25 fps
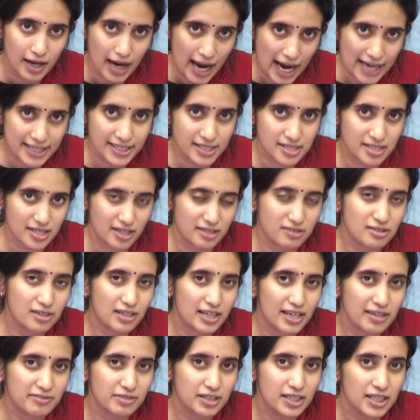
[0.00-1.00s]
at the general
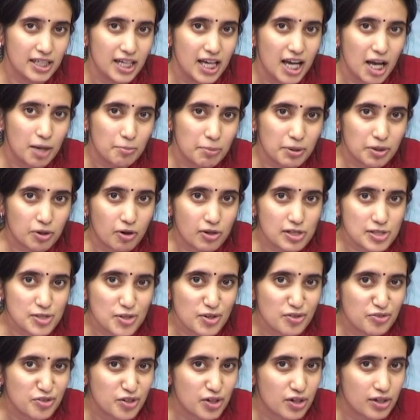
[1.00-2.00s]
level. But also
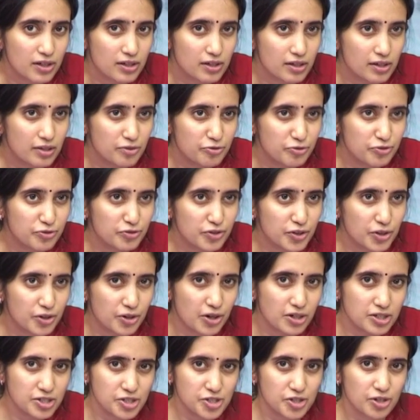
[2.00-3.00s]
if you're, if you're
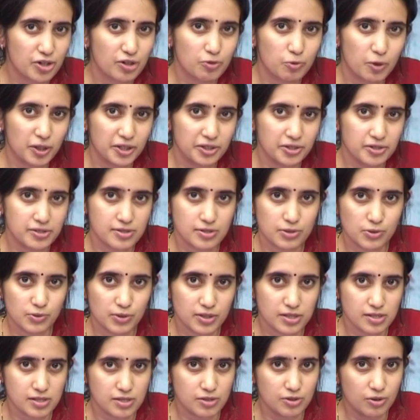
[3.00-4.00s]
not sure what your
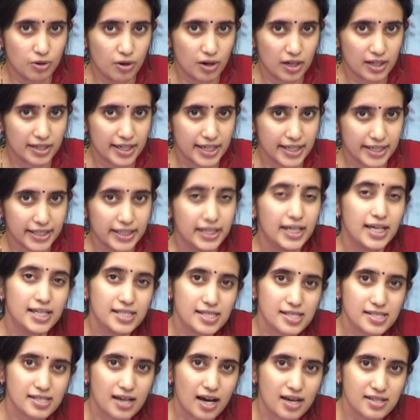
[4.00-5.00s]
students know already,
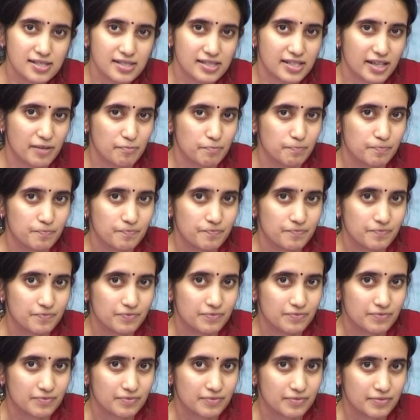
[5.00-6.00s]
just ask them.
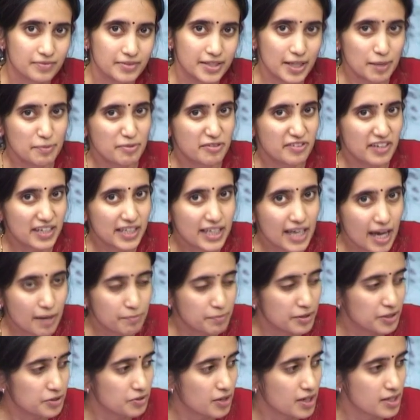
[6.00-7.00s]
They'll be very
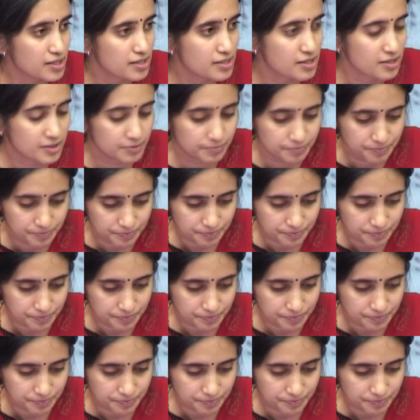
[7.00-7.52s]
happy to answer.